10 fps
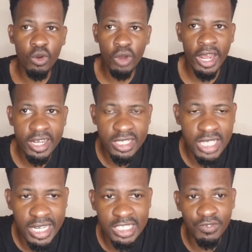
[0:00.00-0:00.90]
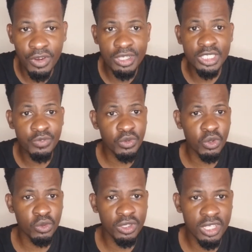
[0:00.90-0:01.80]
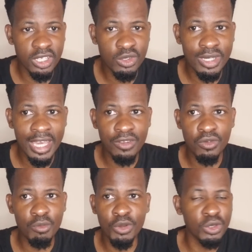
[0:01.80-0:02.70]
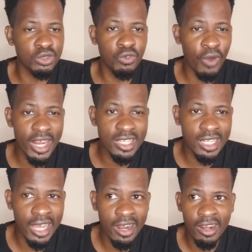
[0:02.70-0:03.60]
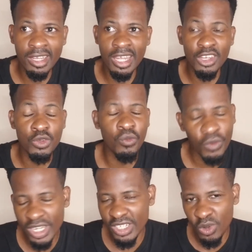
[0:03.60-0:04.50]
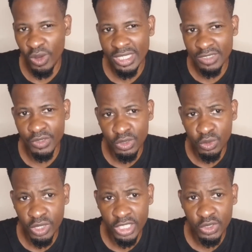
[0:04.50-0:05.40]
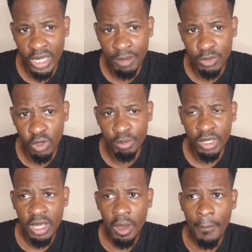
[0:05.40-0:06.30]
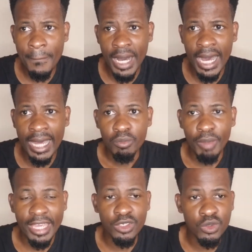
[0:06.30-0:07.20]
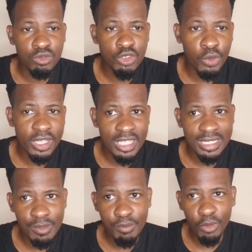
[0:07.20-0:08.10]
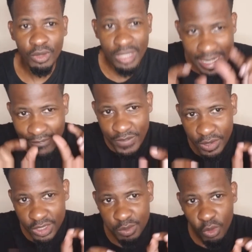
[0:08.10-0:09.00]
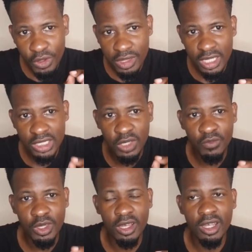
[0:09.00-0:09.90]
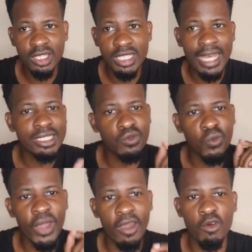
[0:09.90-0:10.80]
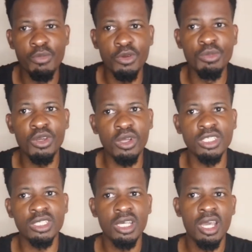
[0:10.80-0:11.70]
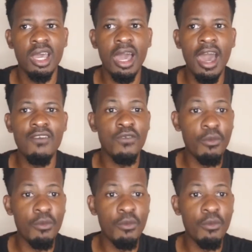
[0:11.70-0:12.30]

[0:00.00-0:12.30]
understand it's a very difficult thing to get through, because right there and then you really don't want even to look at your laptop. But by doing the very small things of the task will help you, because for